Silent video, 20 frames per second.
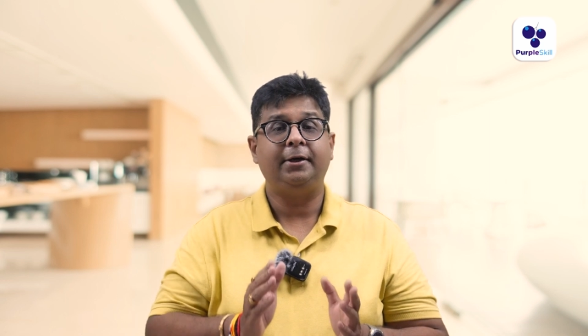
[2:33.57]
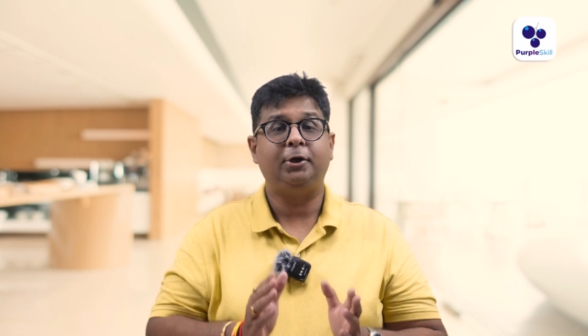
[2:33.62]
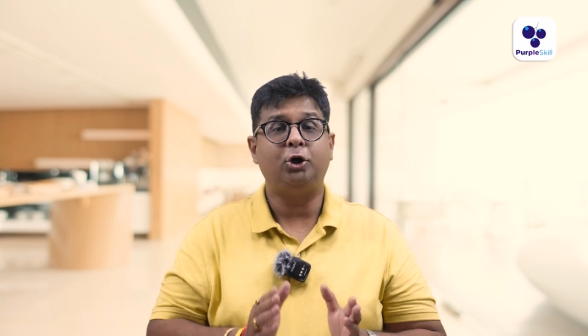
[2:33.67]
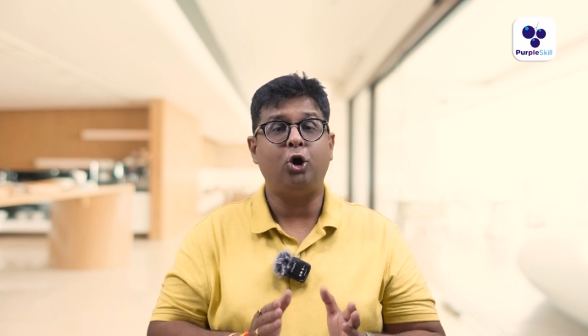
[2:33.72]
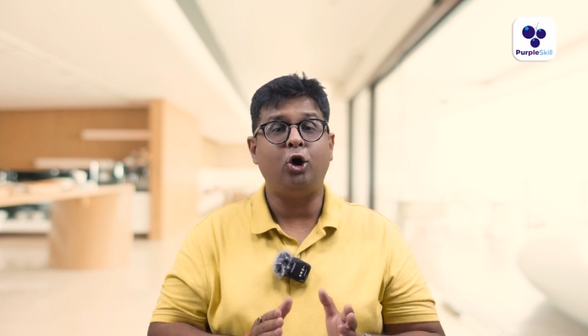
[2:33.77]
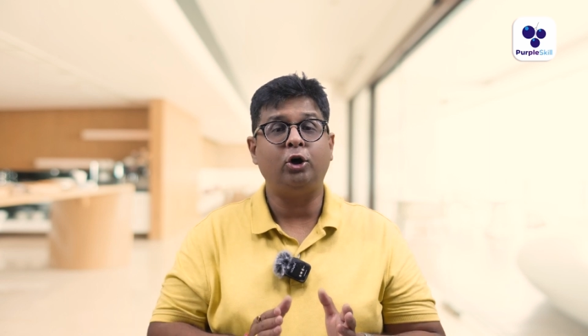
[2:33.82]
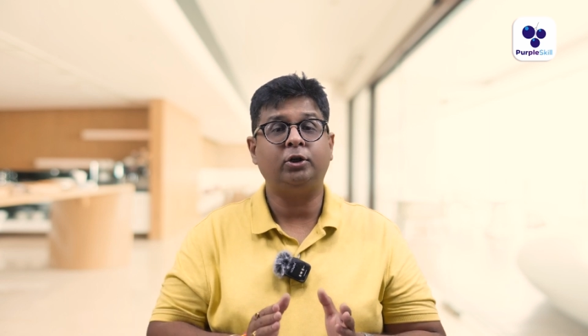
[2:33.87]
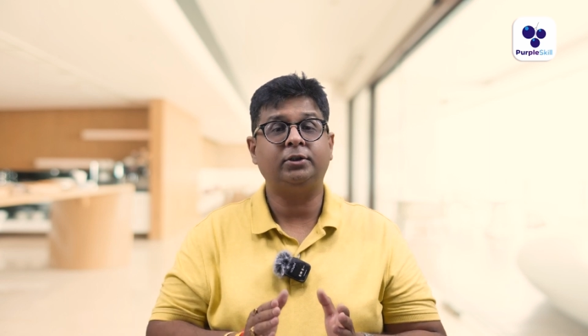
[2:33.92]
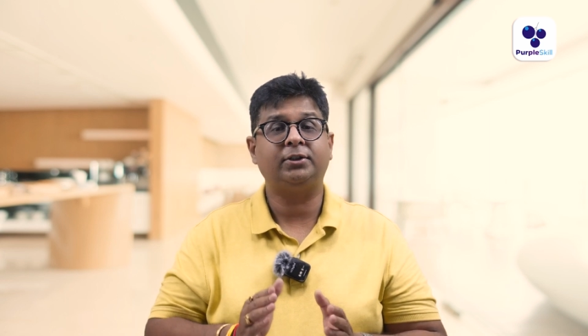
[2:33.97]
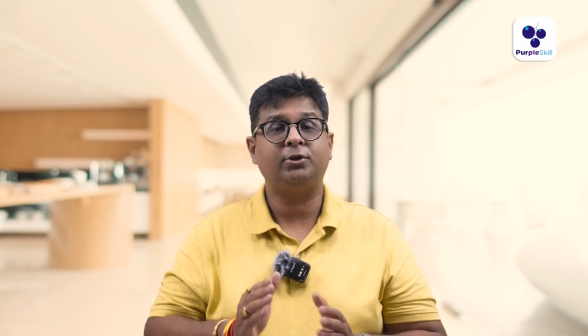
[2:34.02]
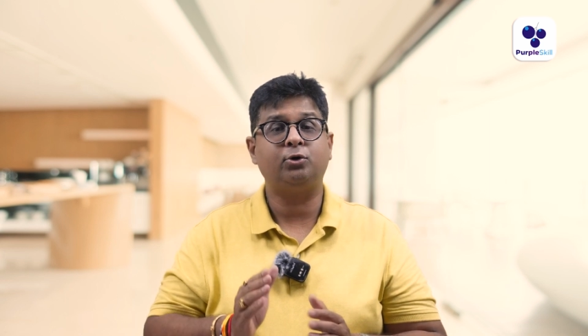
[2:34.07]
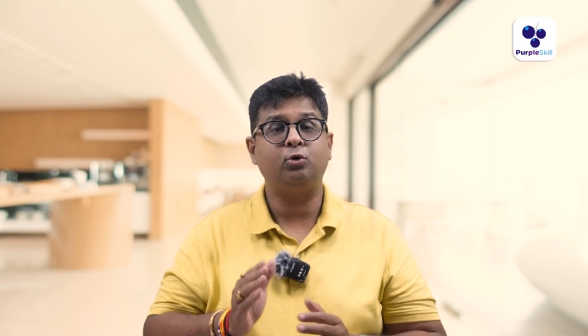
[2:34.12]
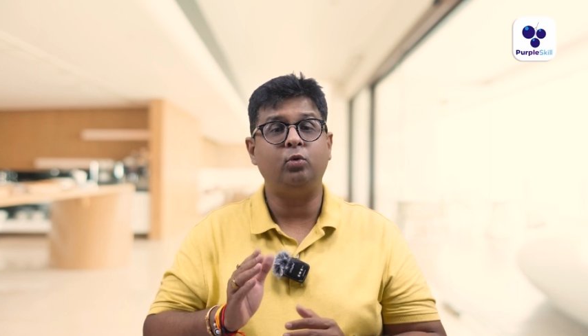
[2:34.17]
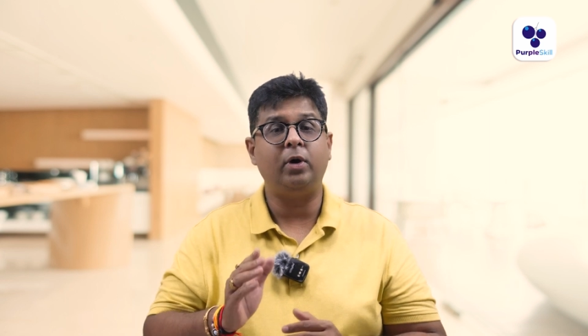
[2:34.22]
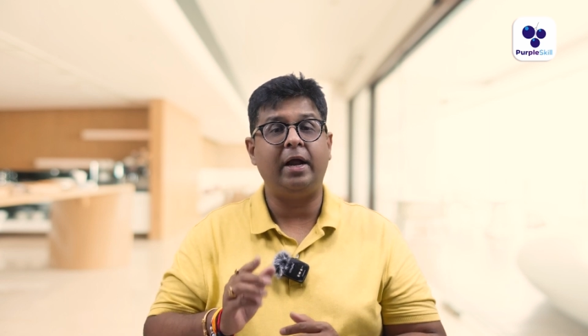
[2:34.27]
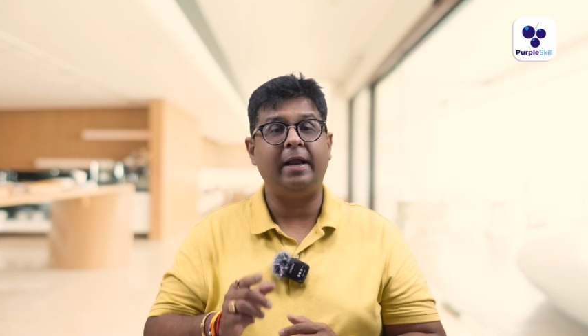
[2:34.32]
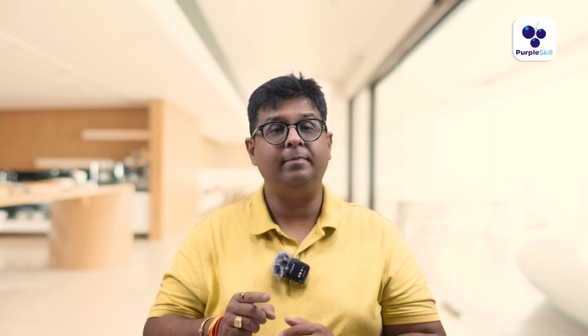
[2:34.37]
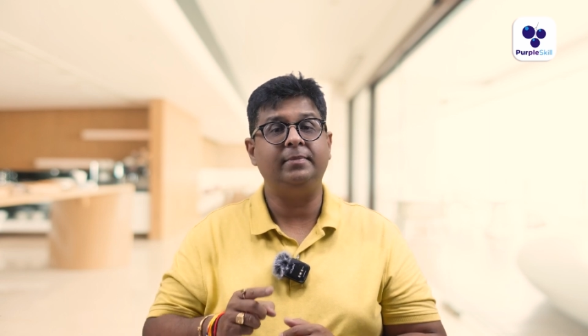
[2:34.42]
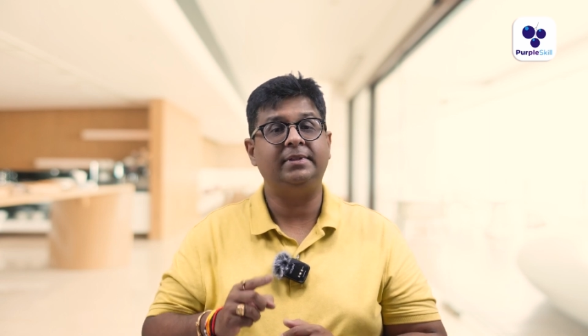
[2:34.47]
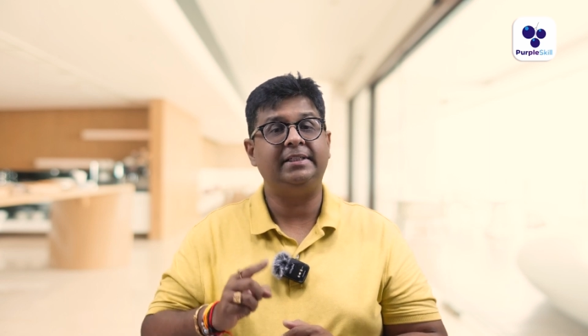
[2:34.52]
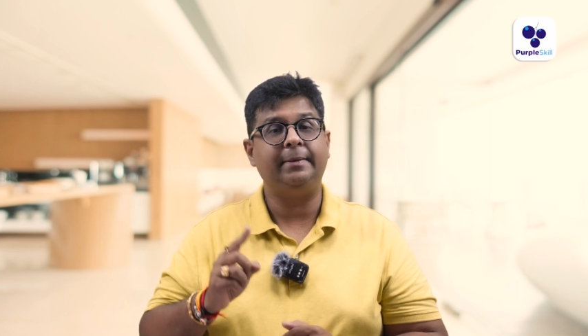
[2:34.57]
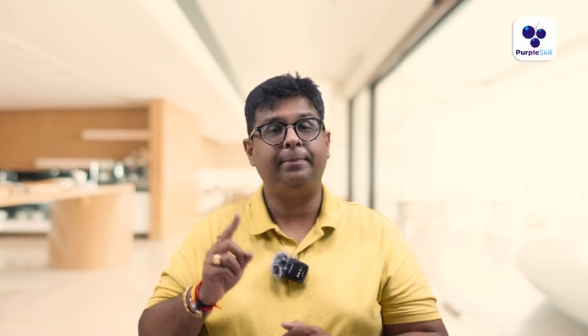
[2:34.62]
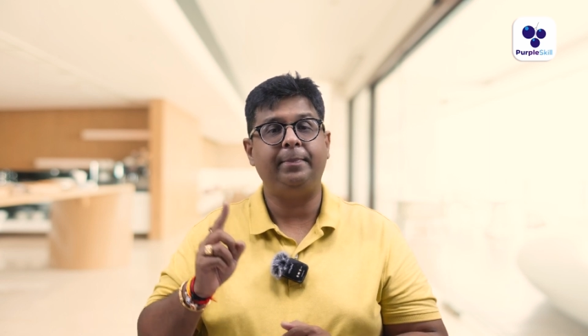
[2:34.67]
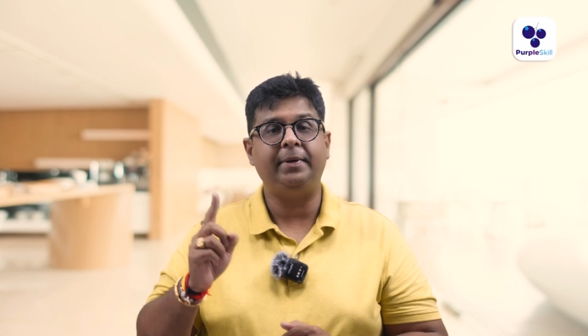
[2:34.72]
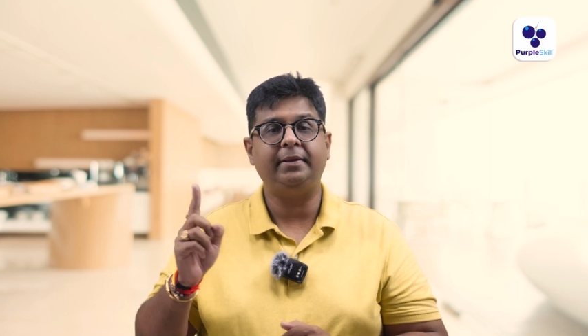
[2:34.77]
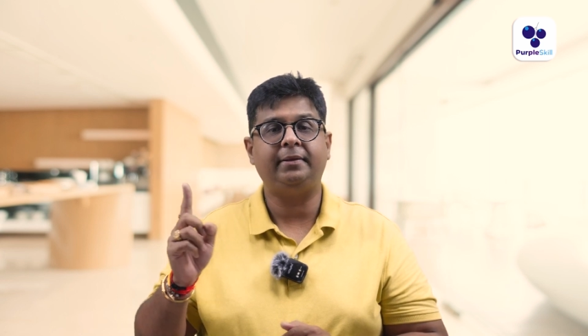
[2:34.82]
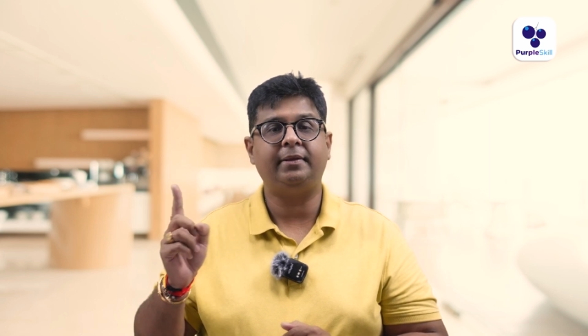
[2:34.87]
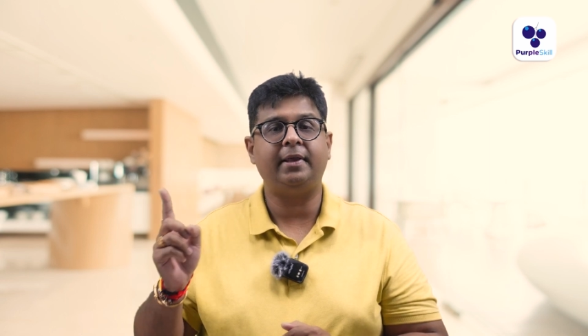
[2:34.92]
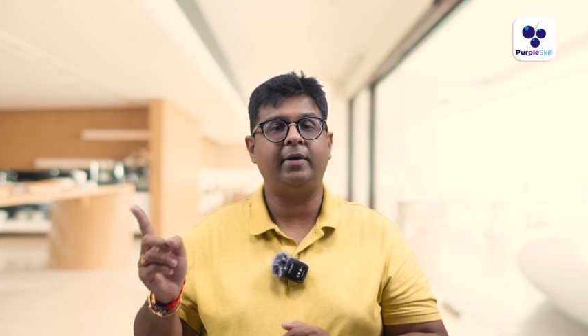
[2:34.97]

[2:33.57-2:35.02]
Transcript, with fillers: talks to MCP